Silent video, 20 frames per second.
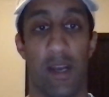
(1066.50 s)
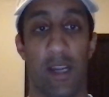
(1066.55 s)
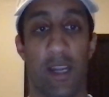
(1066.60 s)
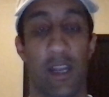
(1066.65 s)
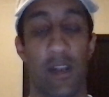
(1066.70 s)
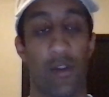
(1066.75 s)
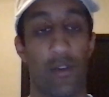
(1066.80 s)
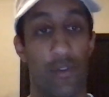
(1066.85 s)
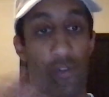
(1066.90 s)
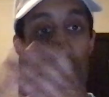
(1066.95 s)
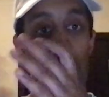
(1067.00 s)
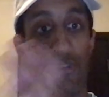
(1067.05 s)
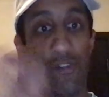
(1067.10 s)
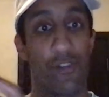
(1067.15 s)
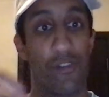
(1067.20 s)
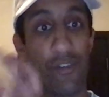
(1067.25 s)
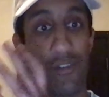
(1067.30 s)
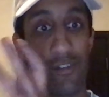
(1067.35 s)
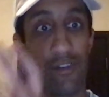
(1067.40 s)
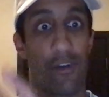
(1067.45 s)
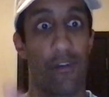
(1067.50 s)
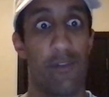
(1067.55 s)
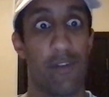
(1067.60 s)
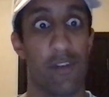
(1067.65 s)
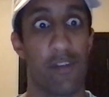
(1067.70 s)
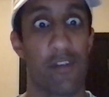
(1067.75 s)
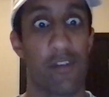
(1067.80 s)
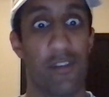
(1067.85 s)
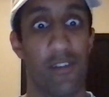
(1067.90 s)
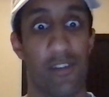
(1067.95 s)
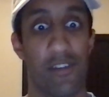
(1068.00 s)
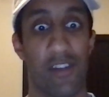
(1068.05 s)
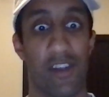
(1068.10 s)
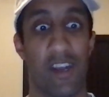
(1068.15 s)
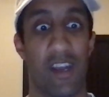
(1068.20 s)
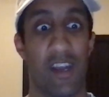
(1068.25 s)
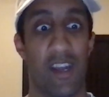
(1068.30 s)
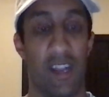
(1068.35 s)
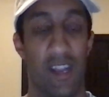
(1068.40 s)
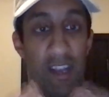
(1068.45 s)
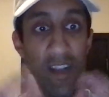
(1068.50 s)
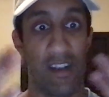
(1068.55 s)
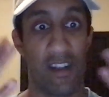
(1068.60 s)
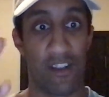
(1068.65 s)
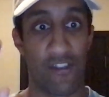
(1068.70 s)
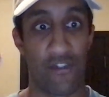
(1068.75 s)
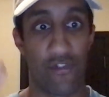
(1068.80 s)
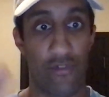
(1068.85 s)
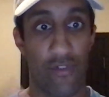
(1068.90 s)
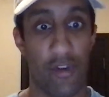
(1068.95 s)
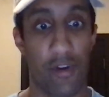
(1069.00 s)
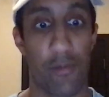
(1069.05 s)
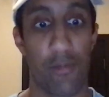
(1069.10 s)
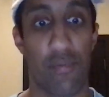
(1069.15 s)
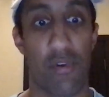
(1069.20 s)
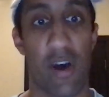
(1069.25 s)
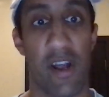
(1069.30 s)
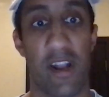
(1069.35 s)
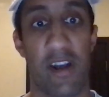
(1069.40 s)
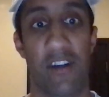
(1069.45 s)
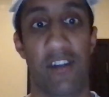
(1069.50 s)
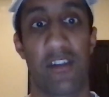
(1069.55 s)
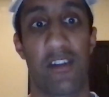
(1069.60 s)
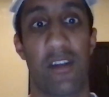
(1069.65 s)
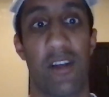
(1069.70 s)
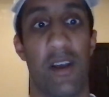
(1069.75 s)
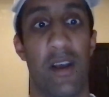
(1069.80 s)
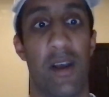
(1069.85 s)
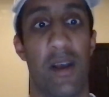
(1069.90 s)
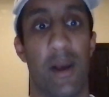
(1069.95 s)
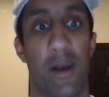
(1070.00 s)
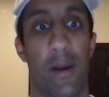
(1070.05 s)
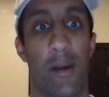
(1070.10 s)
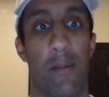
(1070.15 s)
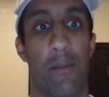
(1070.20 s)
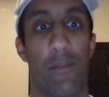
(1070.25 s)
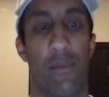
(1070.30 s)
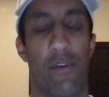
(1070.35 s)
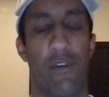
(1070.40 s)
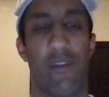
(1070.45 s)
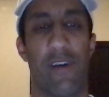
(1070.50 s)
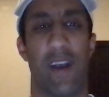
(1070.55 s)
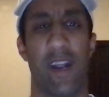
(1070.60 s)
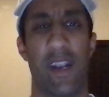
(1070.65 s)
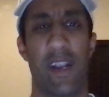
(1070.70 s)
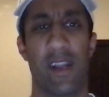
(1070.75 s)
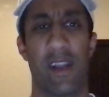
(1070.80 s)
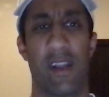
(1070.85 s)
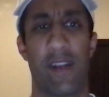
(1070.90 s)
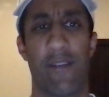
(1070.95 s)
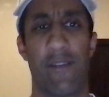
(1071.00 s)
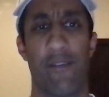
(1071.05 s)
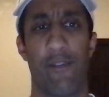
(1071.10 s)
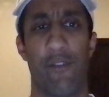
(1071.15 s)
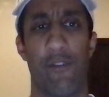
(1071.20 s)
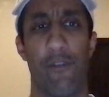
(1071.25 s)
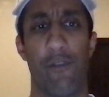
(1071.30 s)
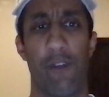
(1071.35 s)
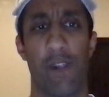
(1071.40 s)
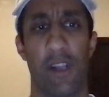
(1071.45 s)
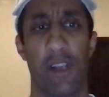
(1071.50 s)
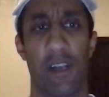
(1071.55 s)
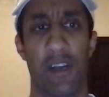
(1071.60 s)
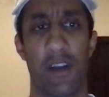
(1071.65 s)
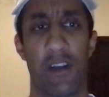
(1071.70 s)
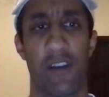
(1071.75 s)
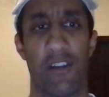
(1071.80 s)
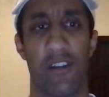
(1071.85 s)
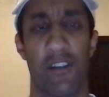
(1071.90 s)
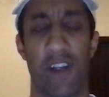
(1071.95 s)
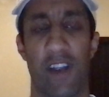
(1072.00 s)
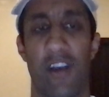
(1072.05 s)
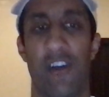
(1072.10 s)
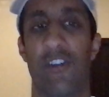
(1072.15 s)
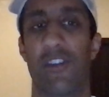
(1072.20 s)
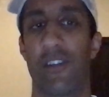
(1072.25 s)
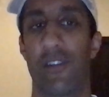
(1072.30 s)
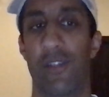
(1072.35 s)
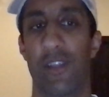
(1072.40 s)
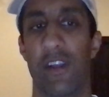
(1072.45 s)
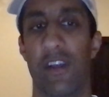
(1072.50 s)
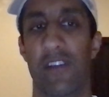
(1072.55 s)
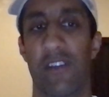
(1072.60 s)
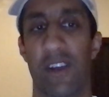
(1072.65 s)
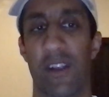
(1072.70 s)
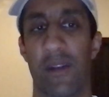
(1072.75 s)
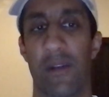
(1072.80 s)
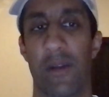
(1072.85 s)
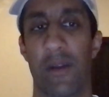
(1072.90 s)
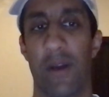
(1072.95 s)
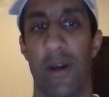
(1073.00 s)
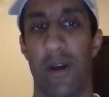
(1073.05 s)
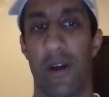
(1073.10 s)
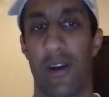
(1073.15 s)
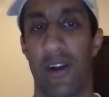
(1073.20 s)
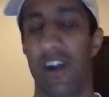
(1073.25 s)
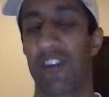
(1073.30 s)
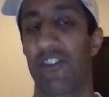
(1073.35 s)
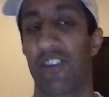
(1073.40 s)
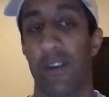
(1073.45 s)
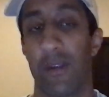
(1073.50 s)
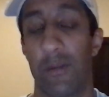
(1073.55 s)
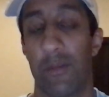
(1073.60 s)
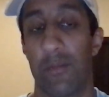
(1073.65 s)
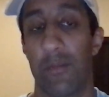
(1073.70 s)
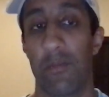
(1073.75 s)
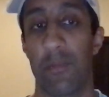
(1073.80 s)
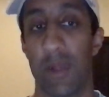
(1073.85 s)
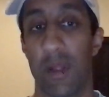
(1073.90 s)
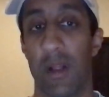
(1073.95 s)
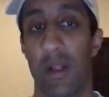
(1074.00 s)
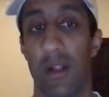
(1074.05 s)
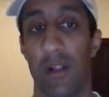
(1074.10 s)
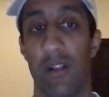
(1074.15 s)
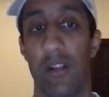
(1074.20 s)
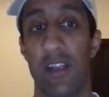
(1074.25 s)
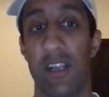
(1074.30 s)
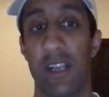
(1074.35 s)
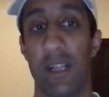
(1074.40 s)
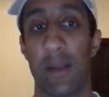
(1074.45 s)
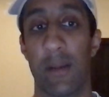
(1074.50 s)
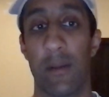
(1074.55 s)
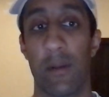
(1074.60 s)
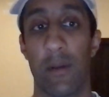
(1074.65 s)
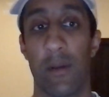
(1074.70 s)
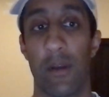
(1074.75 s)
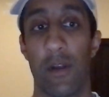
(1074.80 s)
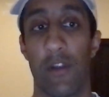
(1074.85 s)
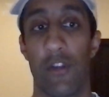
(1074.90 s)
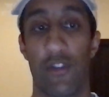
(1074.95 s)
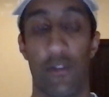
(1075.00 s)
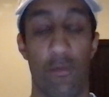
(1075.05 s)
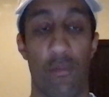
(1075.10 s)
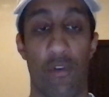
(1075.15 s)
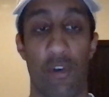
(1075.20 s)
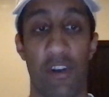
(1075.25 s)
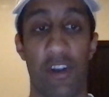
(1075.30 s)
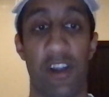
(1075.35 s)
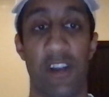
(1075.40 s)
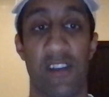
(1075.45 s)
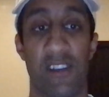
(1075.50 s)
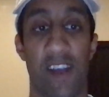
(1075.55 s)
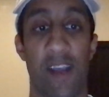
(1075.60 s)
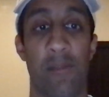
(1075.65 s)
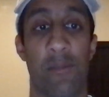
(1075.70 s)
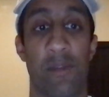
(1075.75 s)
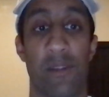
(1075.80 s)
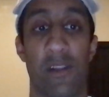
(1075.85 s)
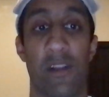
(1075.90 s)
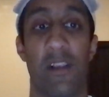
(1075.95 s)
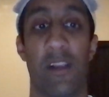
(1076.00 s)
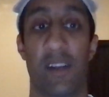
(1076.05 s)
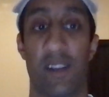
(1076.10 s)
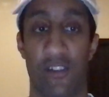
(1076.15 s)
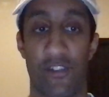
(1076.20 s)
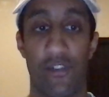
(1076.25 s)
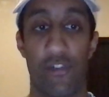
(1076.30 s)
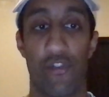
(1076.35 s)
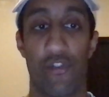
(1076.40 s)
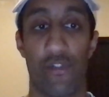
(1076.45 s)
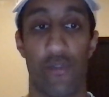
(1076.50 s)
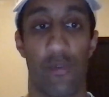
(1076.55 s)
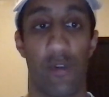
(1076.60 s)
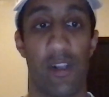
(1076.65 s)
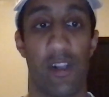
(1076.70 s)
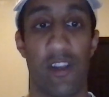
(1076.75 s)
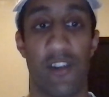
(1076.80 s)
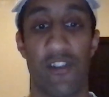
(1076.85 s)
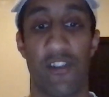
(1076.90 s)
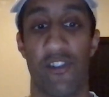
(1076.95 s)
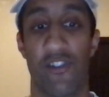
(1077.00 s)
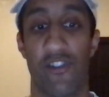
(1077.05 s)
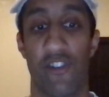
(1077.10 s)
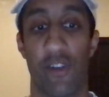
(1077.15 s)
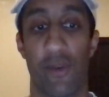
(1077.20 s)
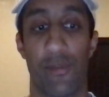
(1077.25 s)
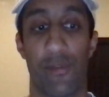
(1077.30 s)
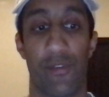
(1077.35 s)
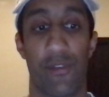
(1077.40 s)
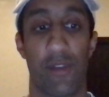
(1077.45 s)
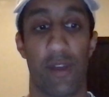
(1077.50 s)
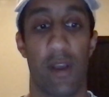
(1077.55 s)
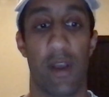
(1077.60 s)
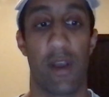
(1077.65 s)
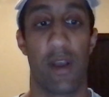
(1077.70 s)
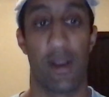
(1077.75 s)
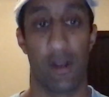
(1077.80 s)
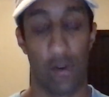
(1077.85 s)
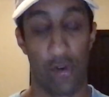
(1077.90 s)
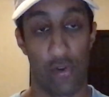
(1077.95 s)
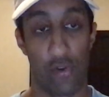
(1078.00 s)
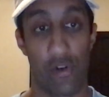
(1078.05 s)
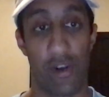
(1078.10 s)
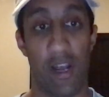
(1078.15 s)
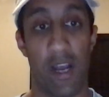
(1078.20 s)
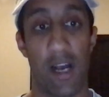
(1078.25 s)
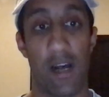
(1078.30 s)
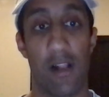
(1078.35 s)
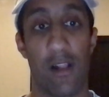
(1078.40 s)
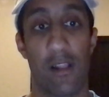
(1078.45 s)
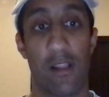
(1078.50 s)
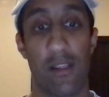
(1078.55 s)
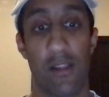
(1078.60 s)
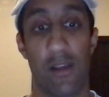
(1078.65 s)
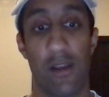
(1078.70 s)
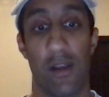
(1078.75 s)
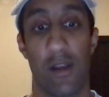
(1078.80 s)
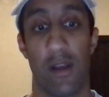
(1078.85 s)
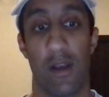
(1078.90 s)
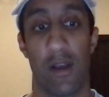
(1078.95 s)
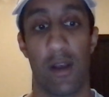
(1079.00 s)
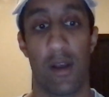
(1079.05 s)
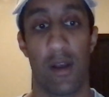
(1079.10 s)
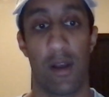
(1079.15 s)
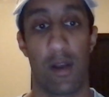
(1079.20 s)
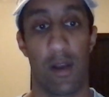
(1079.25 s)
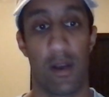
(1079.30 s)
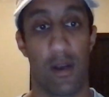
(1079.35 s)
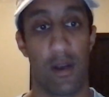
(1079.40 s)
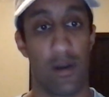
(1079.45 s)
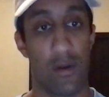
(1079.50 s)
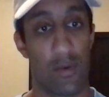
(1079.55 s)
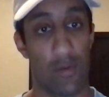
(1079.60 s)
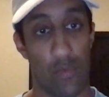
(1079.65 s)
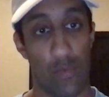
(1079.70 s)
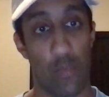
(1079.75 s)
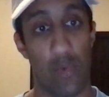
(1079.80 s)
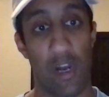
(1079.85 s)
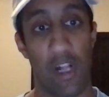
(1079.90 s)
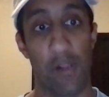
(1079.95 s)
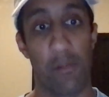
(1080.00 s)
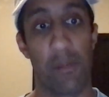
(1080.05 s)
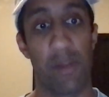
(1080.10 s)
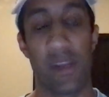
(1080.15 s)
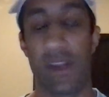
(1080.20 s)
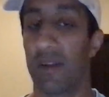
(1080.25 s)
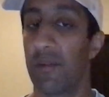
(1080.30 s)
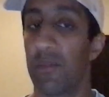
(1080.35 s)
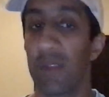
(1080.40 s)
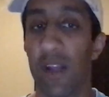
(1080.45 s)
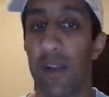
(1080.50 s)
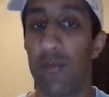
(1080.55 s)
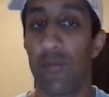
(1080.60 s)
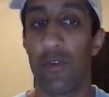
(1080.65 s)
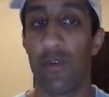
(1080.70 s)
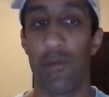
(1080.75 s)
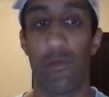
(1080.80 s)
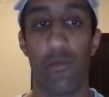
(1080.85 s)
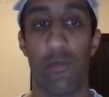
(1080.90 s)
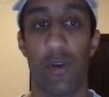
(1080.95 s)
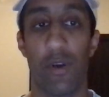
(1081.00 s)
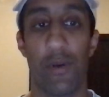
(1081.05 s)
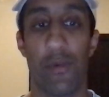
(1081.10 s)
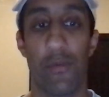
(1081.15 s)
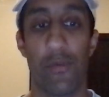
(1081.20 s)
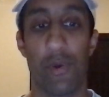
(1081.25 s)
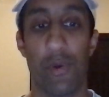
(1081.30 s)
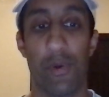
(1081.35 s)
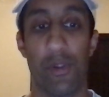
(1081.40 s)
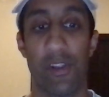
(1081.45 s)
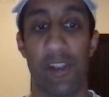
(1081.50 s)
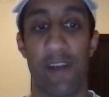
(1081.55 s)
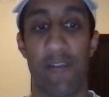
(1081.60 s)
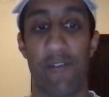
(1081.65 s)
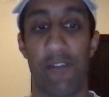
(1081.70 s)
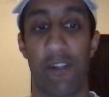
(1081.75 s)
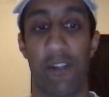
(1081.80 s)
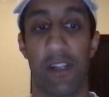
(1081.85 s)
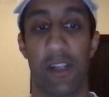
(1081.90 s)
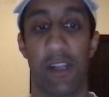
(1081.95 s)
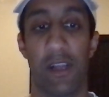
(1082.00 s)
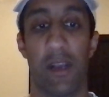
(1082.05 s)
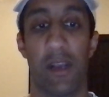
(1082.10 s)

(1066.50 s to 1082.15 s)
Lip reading: goods, services, industrial products, providing and fulfilling our desires, to things that are actually leading to more contentment, like social relationships, good health, well-being, then we'll definitely